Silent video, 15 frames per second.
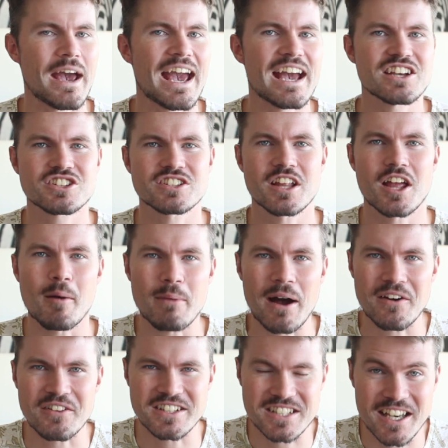passionate
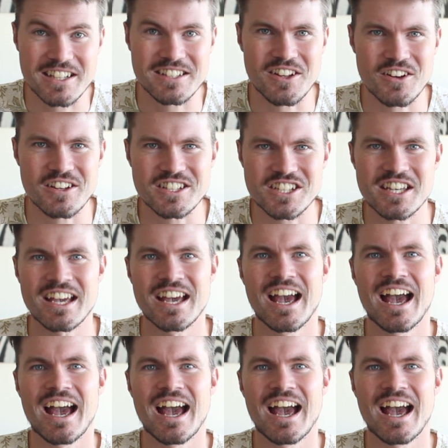about the technology